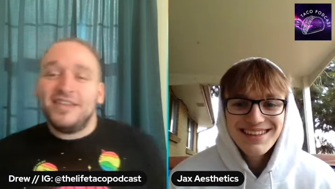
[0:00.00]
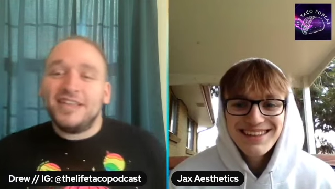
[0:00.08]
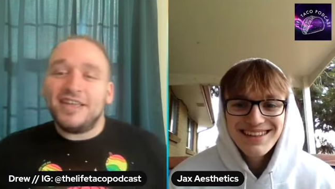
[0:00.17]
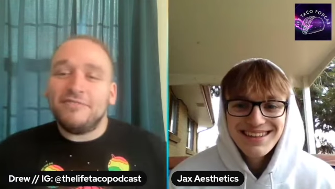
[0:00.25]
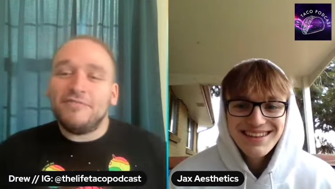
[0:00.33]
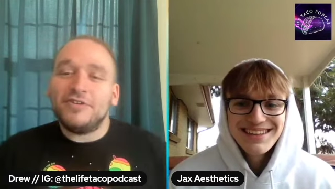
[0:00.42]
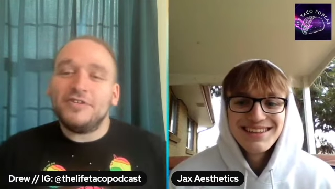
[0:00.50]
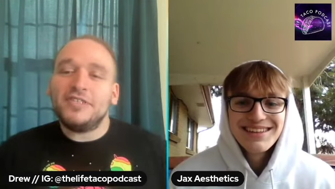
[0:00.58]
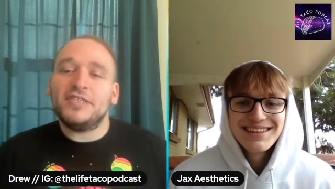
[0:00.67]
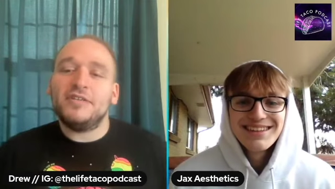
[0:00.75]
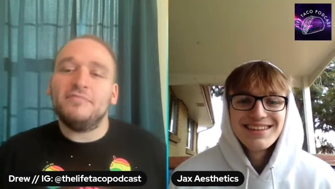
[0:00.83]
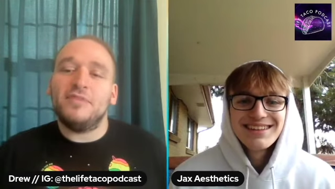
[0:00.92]
Speaker 1: yeah. What are
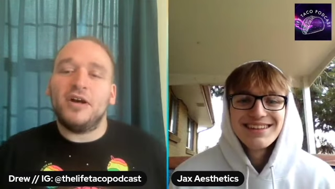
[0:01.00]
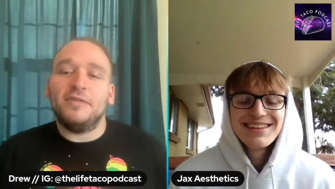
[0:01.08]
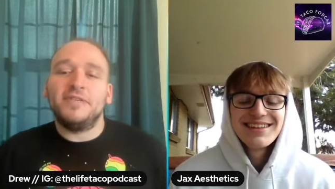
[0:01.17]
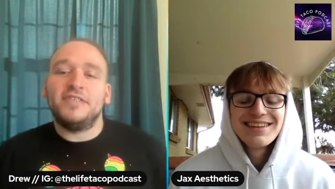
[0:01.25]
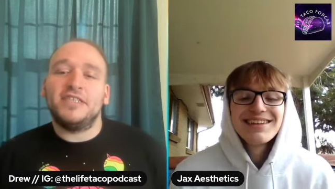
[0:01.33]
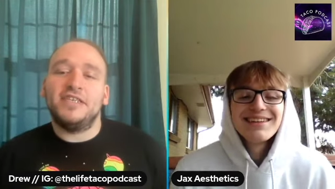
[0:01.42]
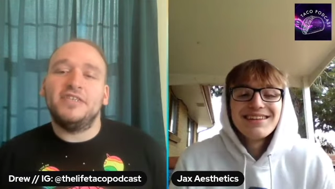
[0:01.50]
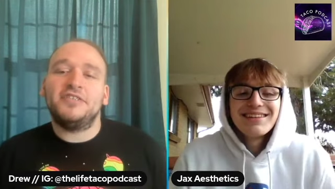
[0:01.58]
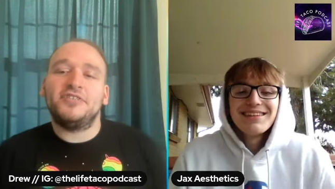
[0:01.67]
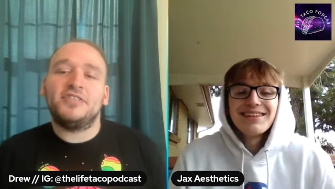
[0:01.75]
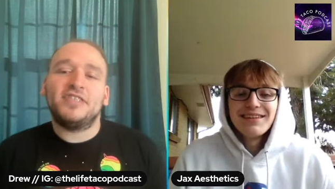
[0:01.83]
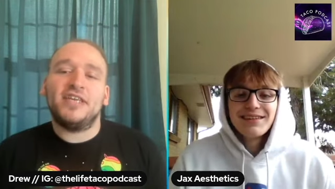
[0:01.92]
some hobbies and
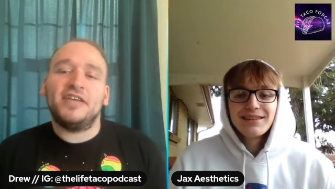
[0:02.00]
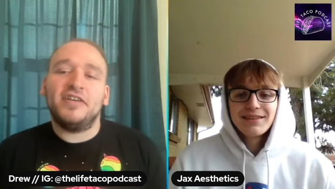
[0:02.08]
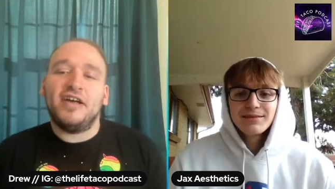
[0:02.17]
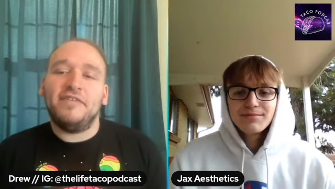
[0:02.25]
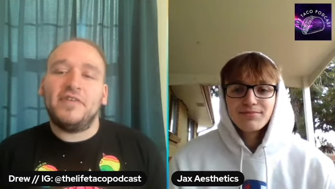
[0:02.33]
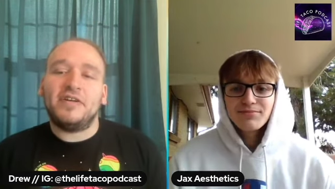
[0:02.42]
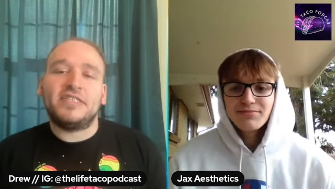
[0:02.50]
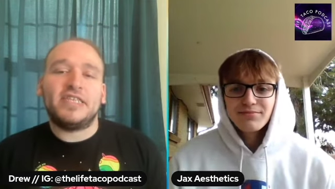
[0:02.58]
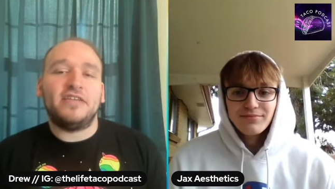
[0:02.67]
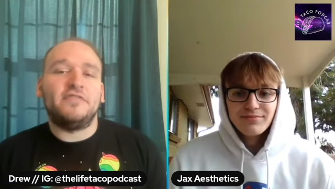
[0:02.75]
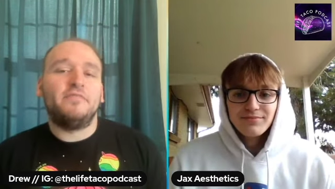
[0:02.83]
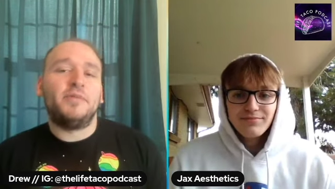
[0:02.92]
interests that you have
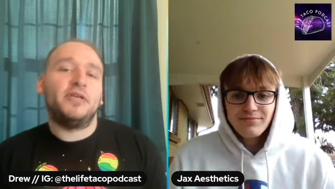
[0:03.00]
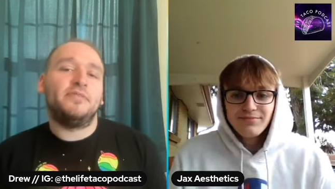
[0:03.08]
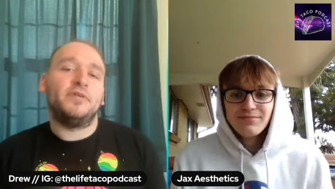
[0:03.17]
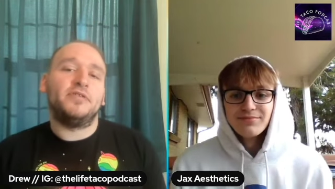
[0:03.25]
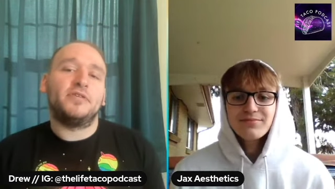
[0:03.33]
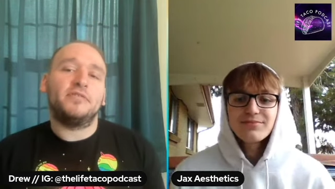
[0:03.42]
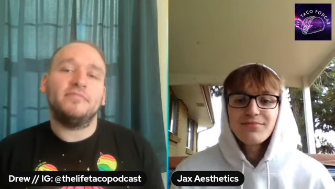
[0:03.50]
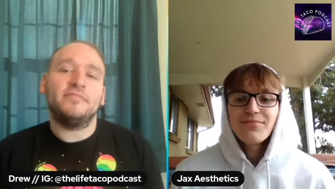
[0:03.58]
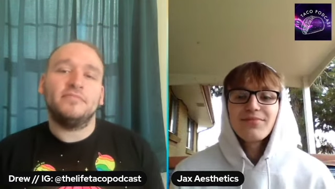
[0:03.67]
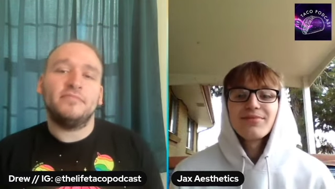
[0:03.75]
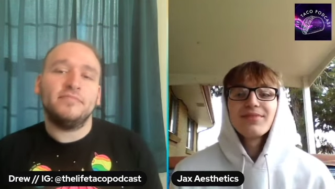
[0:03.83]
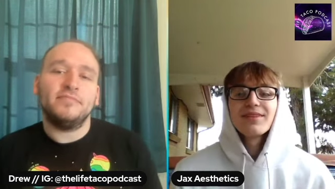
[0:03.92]
outside of bodybuilding?
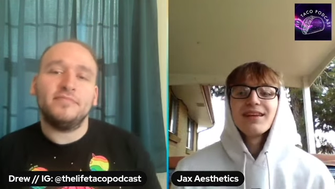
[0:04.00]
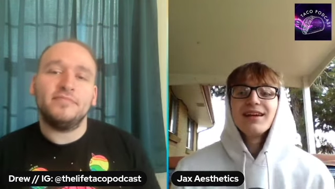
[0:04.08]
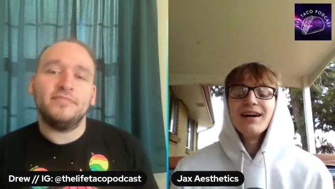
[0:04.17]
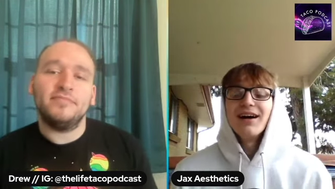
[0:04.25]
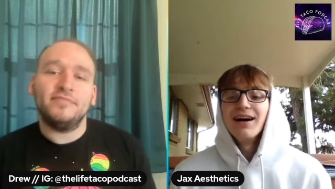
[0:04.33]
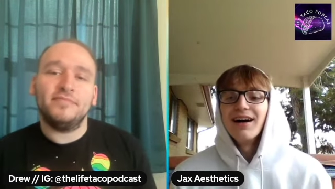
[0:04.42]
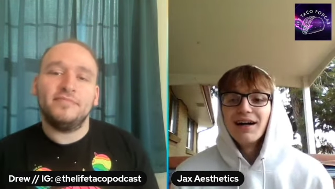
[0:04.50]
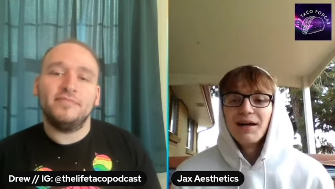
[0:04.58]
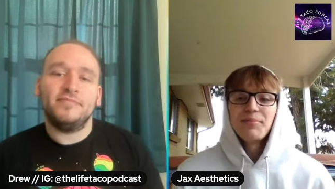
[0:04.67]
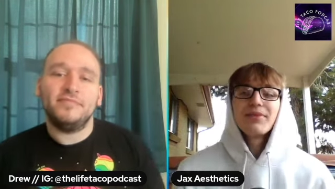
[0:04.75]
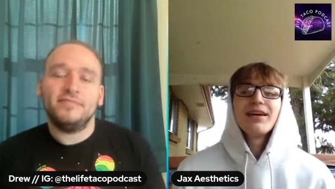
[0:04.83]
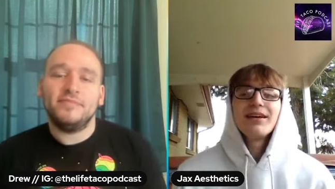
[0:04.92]

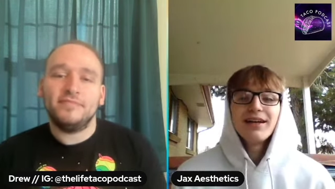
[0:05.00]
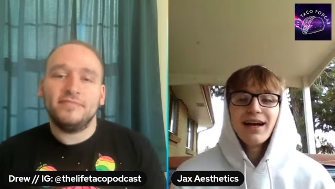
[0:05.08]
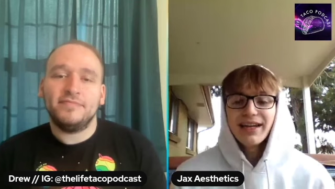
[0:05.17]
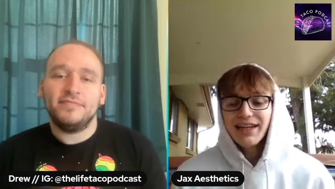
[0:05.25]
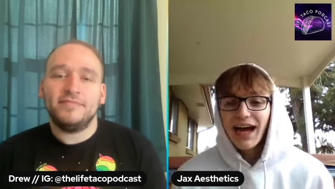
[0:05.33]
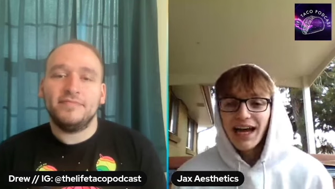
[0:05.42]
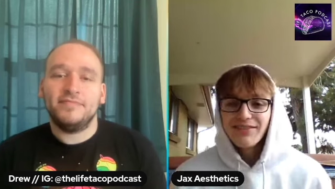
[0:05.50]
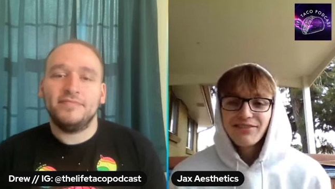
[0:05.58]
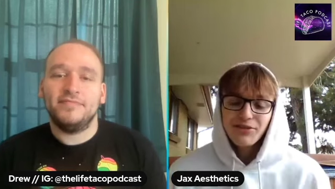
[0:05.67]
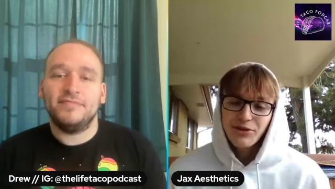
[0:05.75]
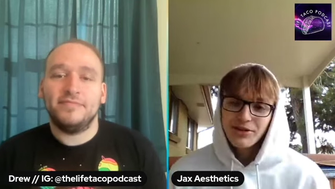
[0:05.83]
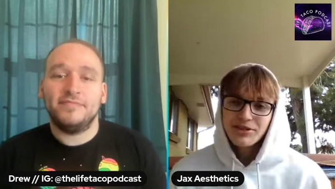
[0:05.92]
Speaker 2: Um, I dive, of
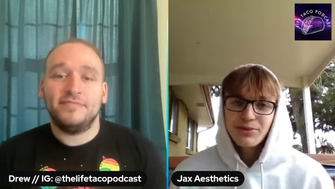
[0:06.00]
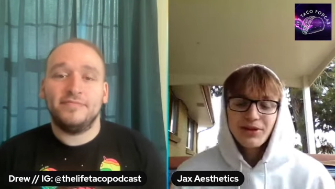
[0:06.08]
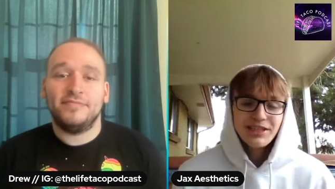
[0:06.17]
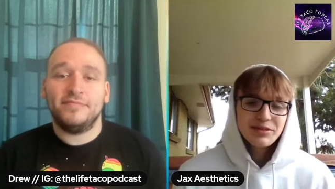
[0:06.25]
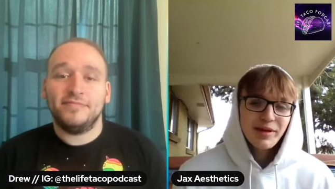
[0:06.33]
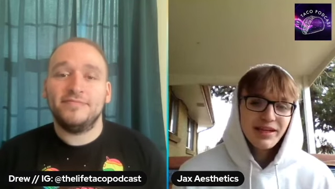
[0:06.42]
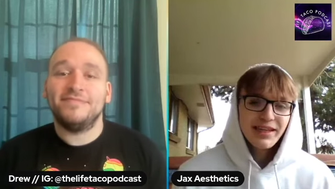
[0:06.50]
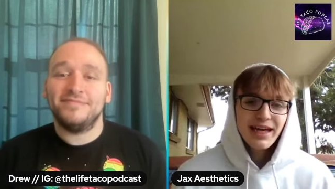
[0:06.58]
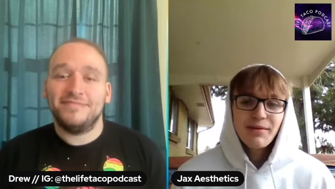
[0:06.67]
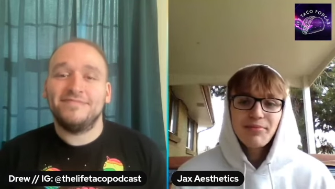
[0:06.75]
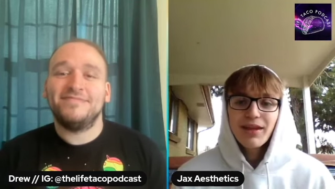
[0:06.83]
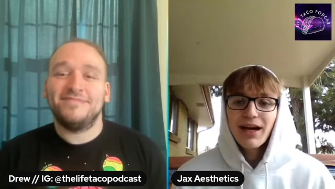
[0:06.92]
course. We already explained
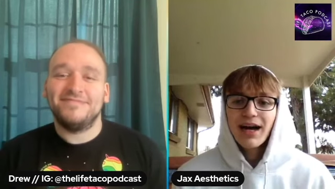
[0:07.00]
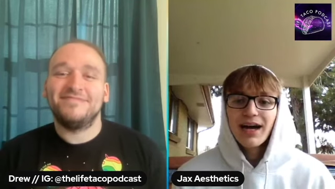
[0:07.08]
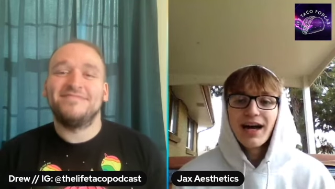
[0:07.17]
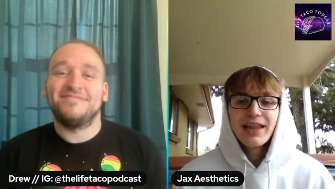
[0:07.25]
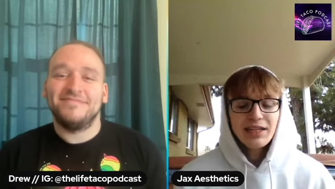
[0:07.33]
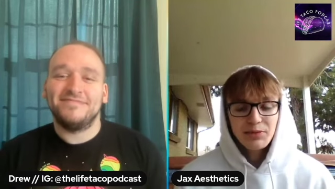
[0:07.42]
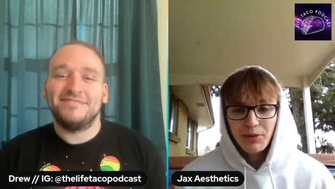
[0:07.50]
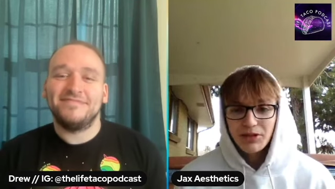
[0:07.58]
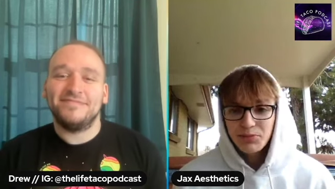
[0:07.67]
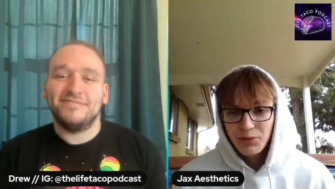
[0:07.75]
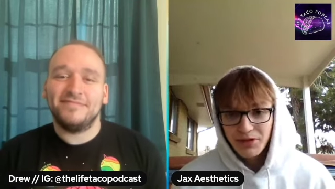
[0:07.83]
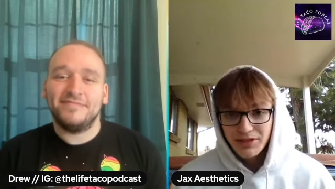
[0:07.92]
that. I, I like to play
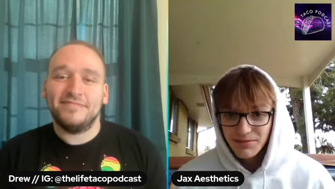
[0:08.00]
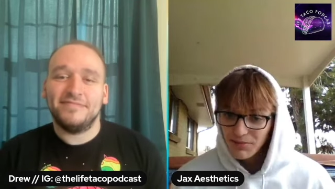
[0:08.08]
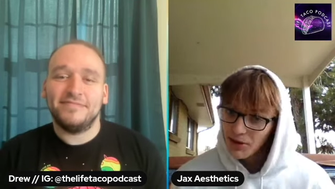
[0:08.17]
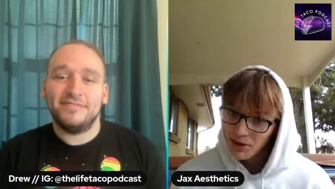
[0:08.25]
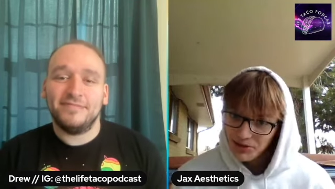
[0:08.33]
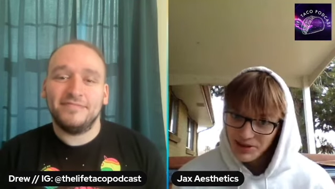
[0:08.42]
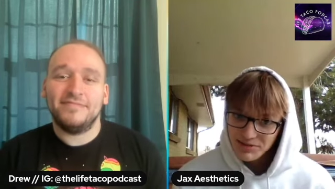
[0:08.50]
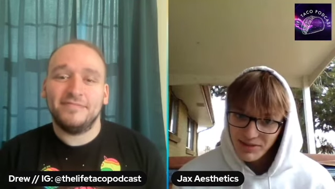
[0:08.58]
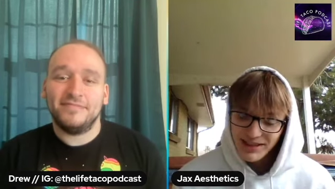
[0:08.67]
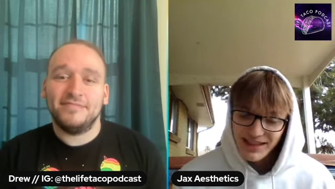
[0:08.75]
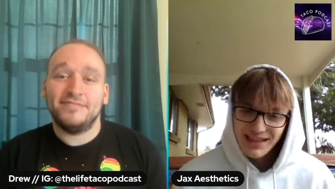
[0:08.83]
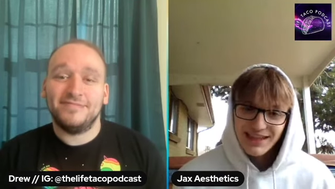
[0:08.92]
sports. I already
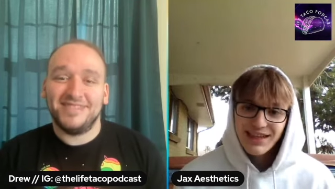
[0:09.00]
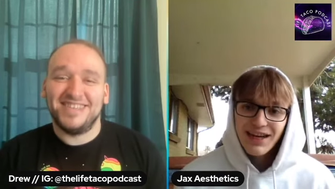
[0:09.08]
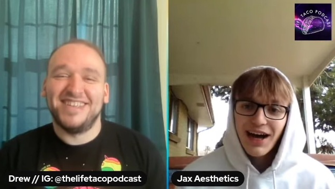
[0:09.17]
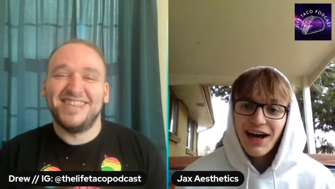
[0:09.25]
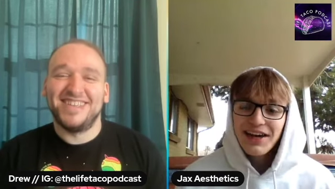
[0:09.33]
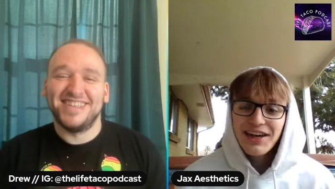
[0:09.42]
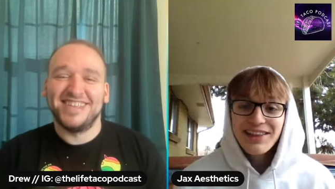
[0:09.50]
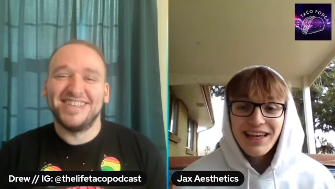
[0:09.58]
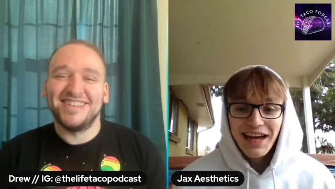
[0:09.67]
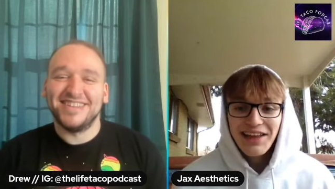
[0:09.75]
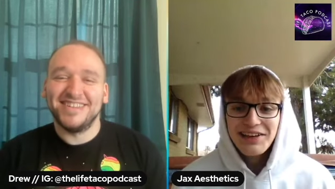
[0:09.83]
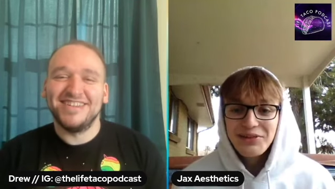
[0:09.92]
explained that. I uh, like
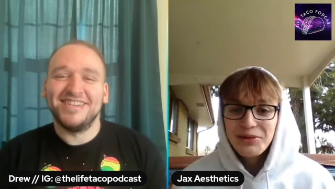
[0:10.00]
I like to